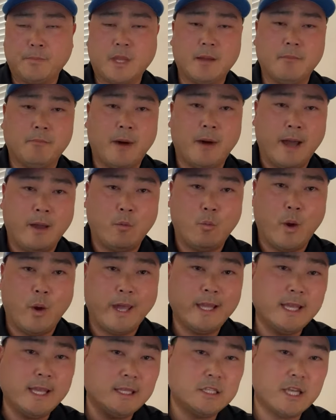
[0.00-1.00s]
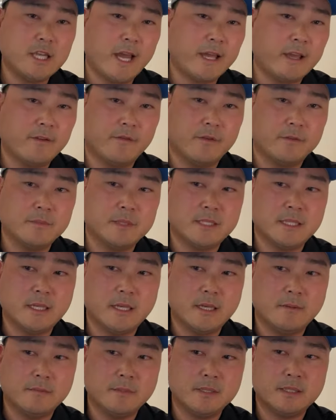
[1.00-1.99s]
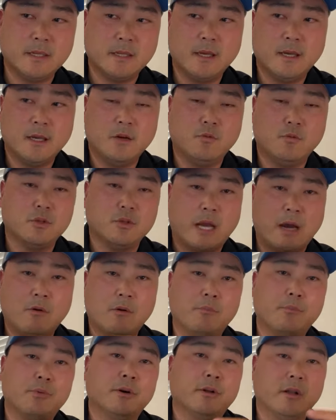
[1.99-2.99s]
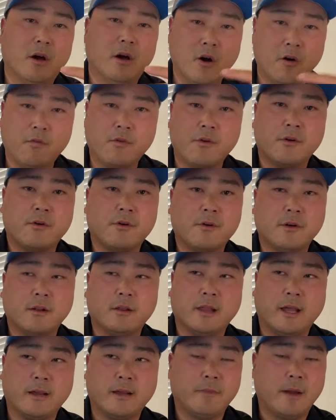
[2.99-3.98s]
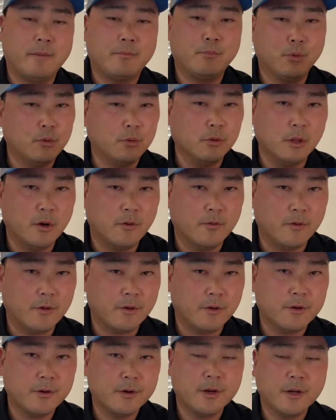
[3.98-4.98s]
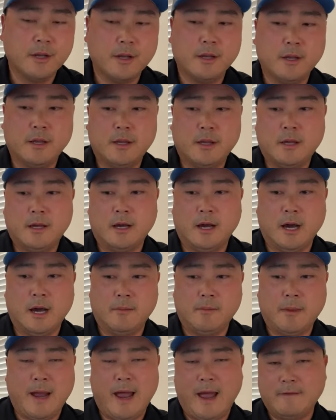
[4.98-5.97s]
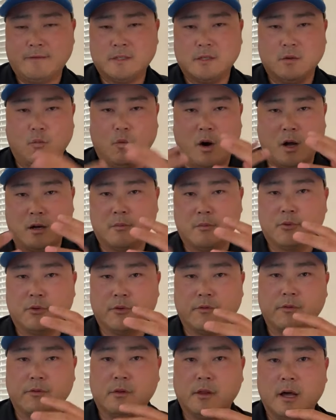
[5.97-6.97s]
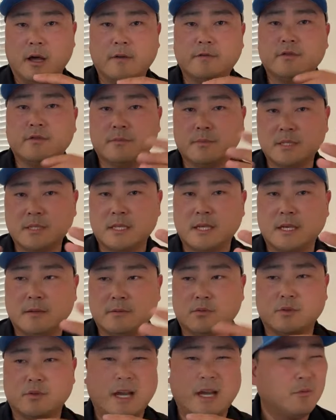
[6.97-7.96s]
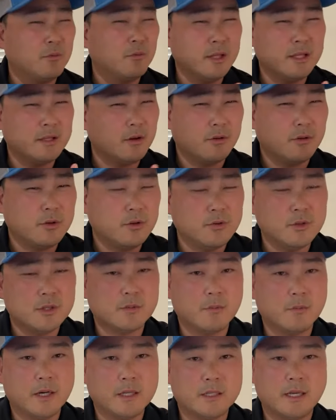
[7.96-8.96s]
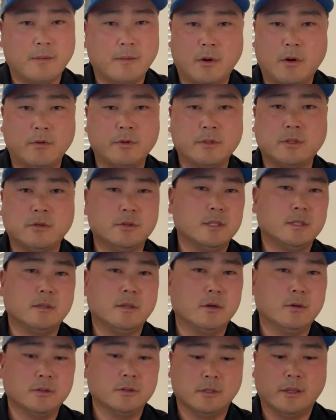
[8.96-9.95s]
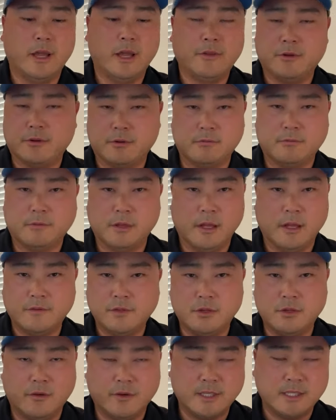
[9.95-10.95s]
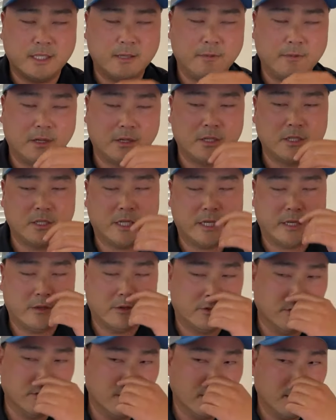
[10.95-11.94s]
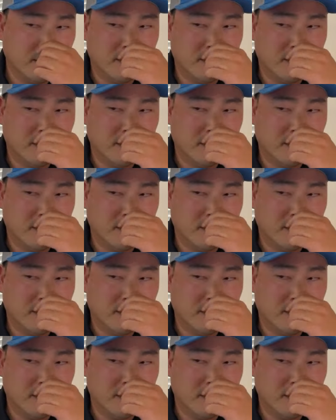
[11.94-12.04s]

my wading jacket from Simms, which I will put over like my pullover. I have some waterproof gloves from Simms, which I really don't use much. I'm always using those leather gloves you always see me on the channel.